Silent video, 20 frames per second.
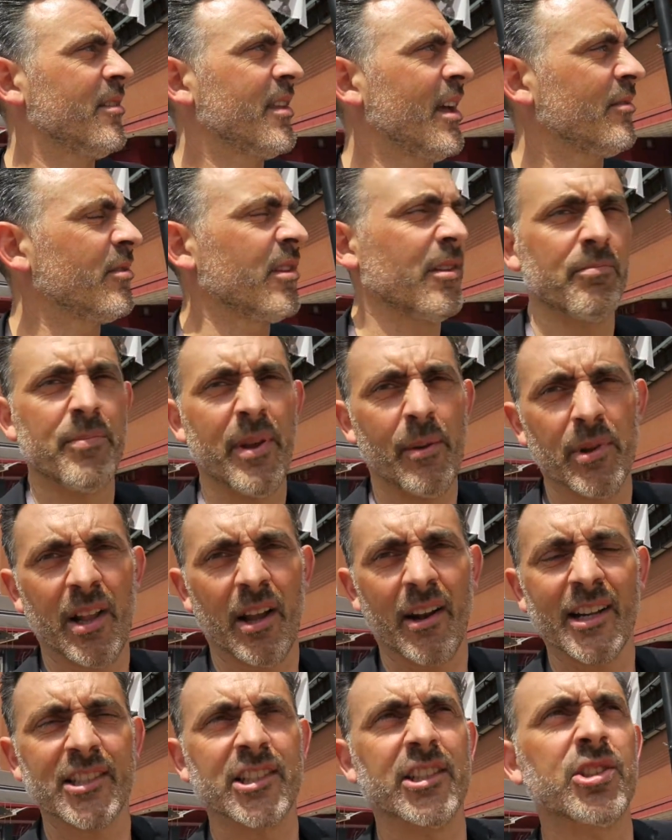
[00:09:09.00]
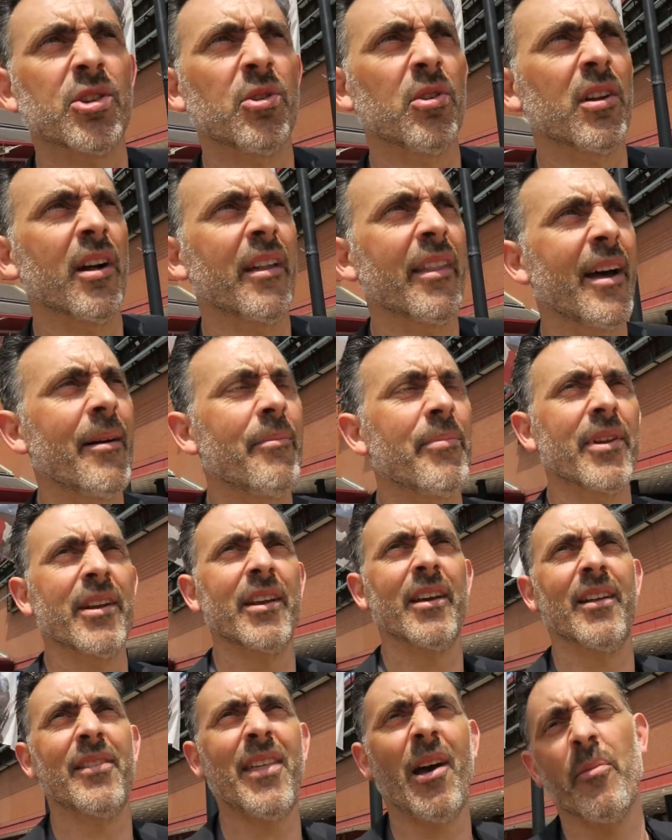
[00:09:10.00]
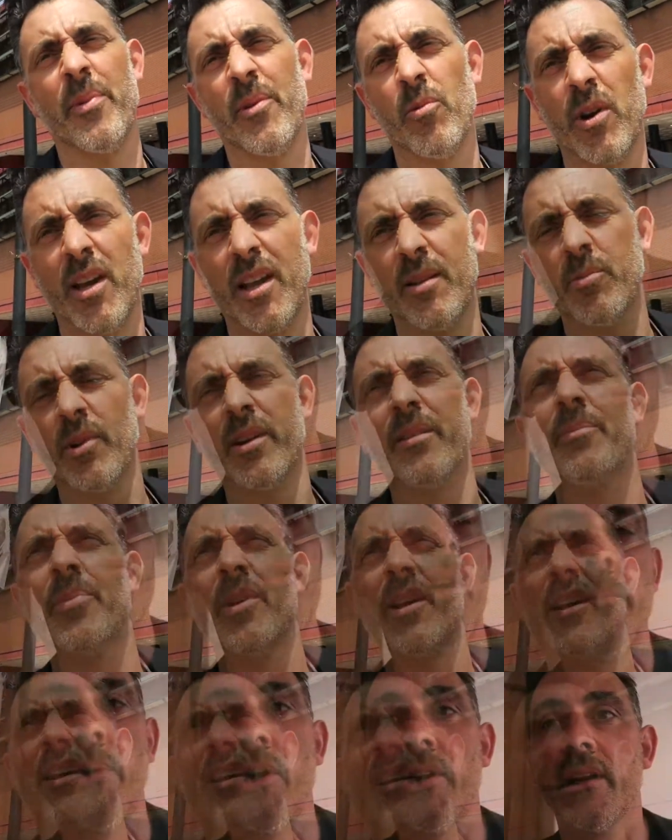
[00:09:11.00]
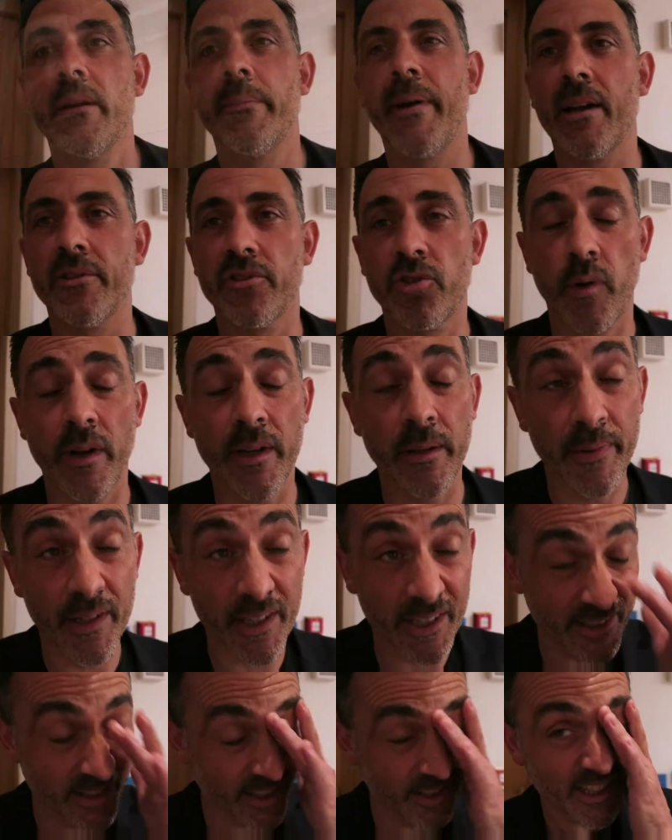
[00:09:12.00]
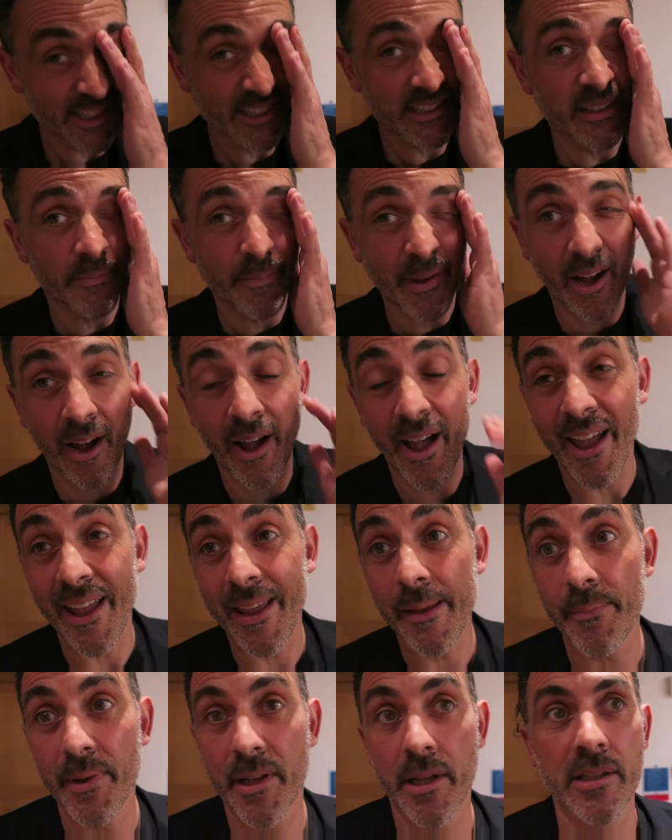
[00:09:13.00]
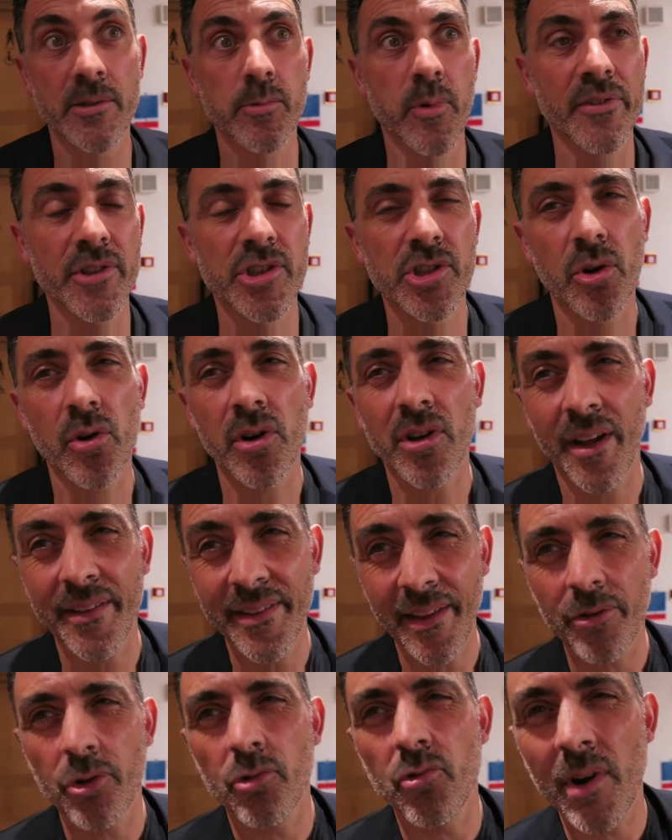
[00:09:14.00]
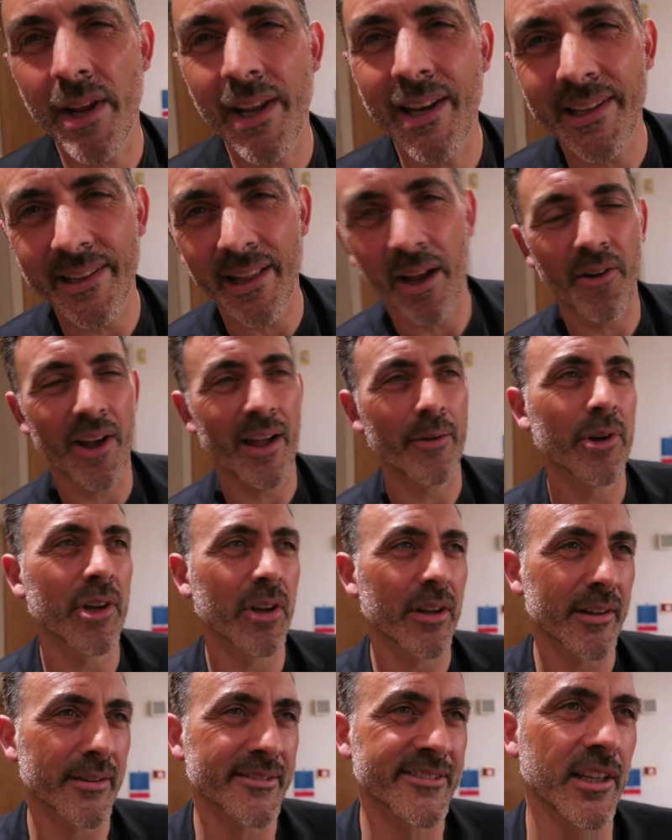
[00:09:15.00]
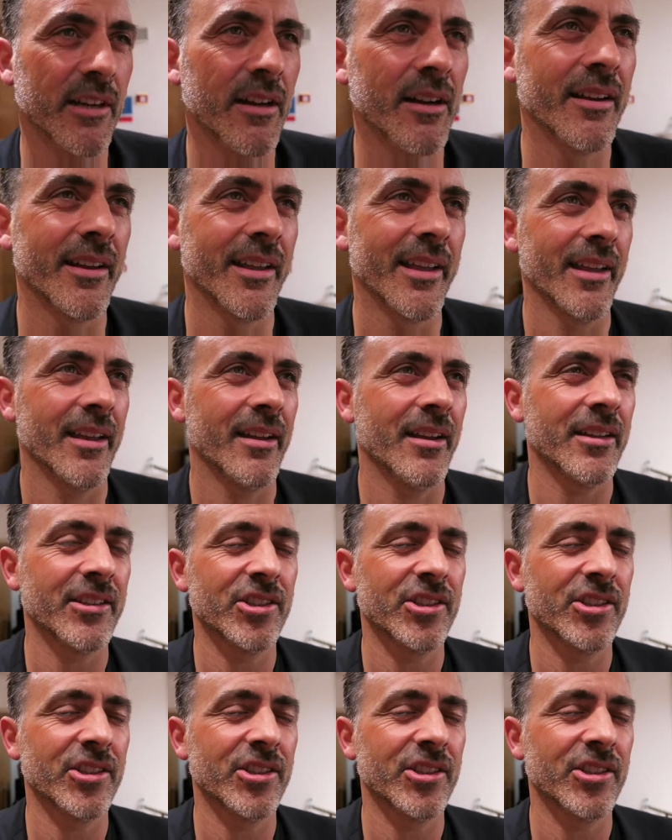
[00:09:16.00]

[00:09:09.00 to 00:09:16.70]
That people don't actually talk like that, but that would be weird, wouldn't it? So I'm on in about 20 minutes, and this is a bit I hate, because with a talk I never really know how I'm going to start it.